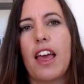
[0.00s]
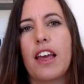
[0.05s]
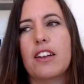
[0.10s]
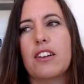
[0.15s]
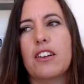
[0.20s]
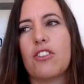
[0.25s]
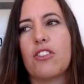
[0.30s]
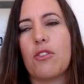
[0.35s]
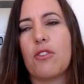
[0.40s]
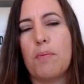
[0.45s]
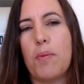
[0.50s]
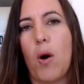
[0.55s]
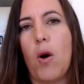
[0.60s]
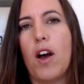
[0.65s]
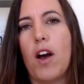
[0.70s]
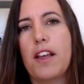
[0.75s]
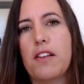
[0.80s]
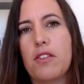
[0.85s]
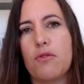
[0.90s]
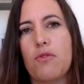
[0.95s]
And
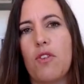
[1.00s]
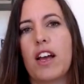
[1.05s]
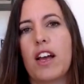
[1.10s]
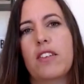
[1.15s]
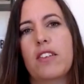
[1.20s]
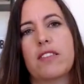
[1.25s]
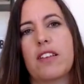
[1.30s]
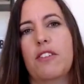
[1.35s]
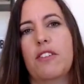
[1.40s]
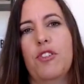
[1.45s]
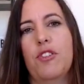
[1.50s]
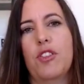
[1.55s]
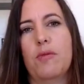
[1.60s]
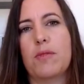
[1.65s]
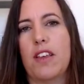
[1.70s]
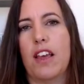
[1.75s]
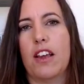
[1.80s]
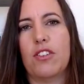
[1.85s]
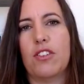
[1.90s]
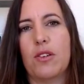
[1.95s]
buying the right stuff for them
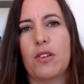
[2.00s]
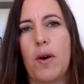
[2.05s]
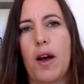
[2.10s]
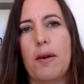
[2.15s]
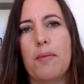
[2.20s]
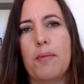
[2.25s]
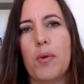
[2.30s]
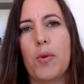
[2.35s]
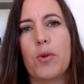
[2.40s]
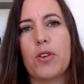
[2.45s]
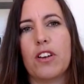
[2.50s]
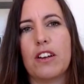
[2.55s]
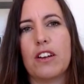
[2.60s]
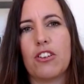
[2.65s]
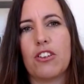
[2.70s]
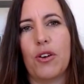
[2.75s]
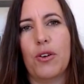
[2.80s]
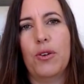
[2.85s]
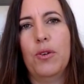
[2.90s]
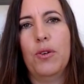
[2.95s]
is actually quite important
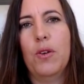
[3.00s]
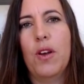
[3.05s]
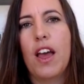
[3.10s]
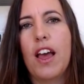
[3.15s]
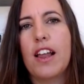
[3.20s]
too.